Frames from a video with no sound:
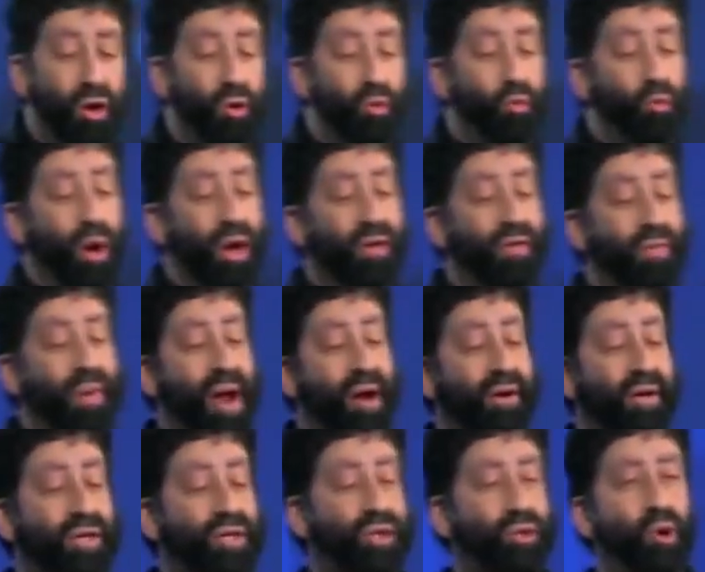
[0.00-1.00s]
One of
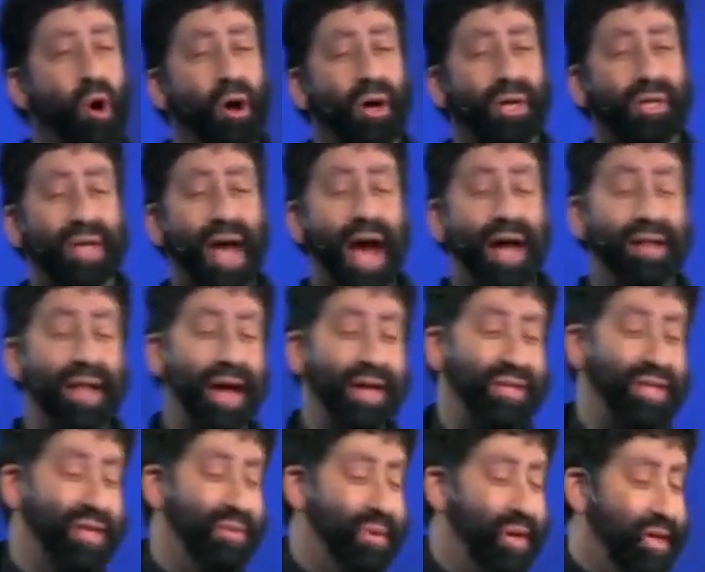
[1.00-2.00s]
America's strongest allies
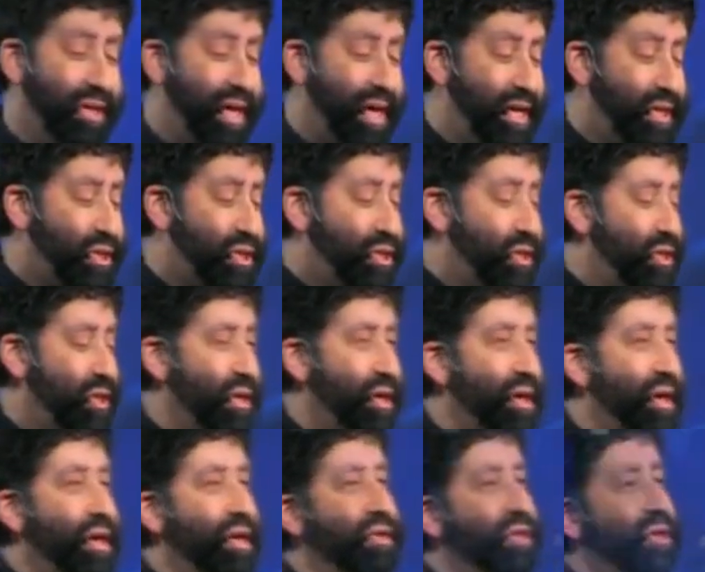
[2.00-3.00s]
in the Middle East,
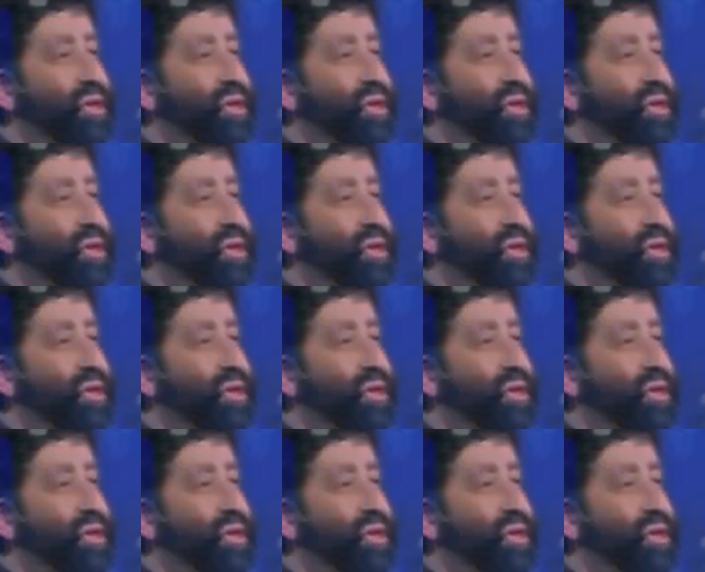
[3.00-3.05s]
the